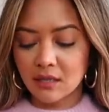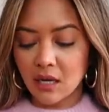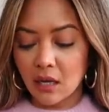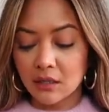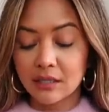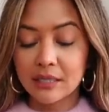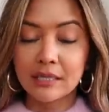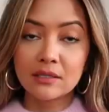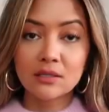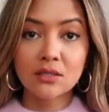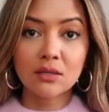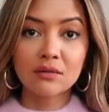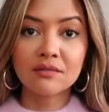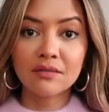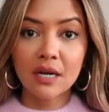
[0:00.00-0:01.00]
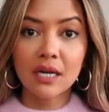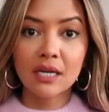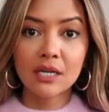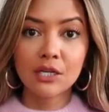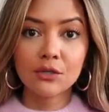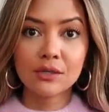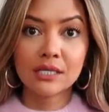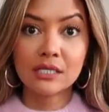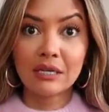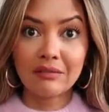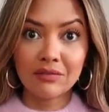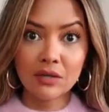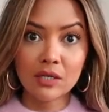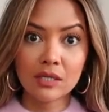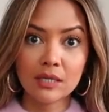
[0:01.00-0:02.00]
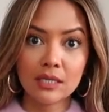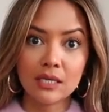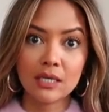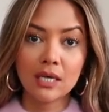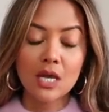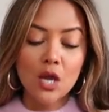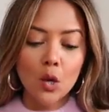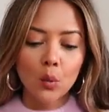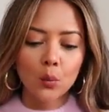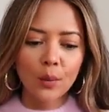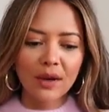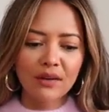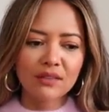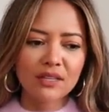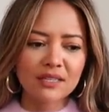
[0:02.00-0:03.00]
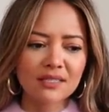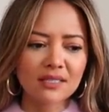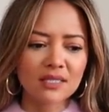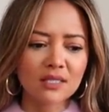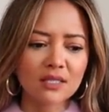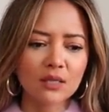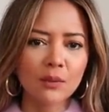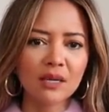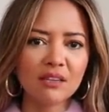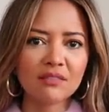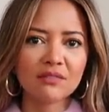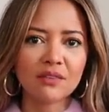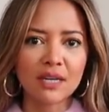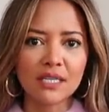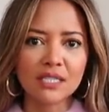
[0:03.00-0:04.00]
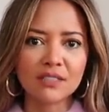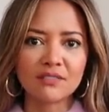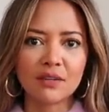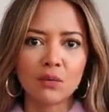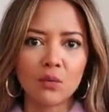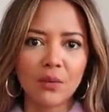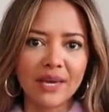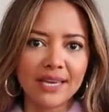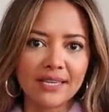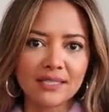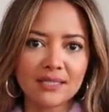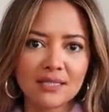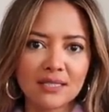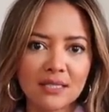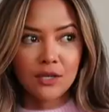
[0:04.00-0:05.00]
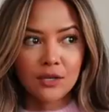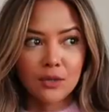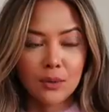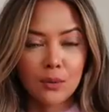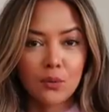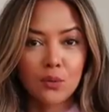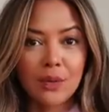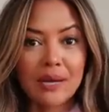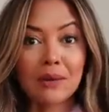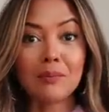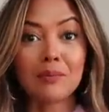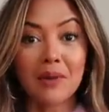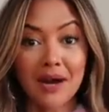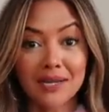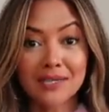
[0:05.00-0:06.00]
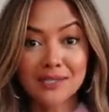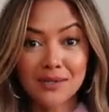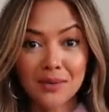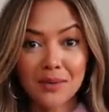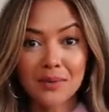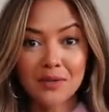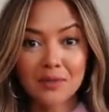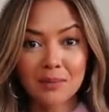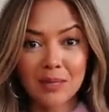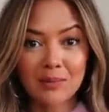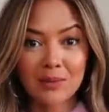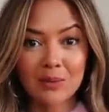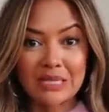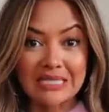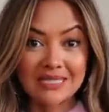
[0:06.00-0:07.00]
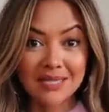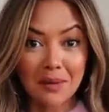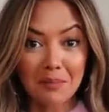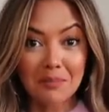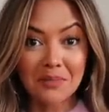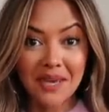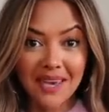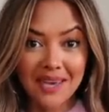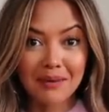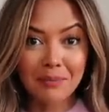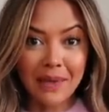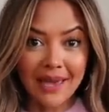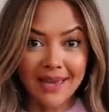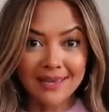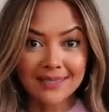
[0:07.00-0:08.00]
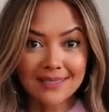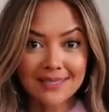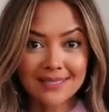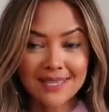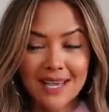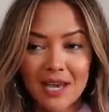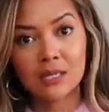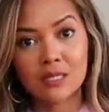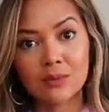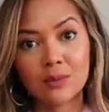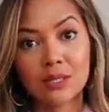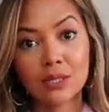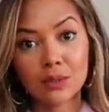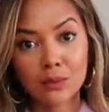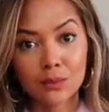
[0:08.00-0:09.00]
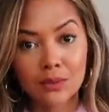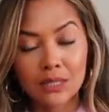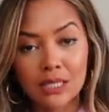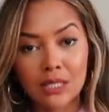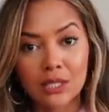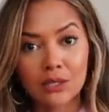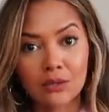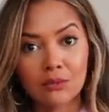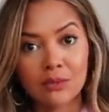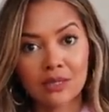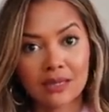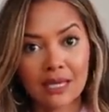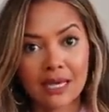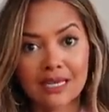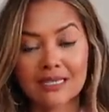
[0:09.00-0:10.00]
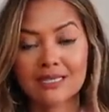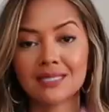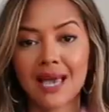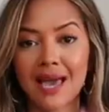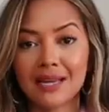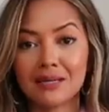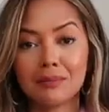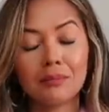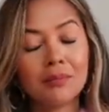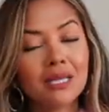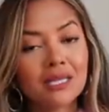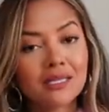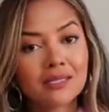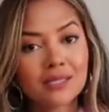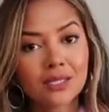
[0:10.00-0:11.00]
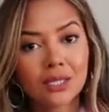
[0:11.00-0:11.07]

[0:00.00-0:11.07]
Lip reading: the color is so fun, you can definitely wear this in so many fun different ways. You know, wear monotone, maybe with some pink pants. This would look really cute with like a satin mini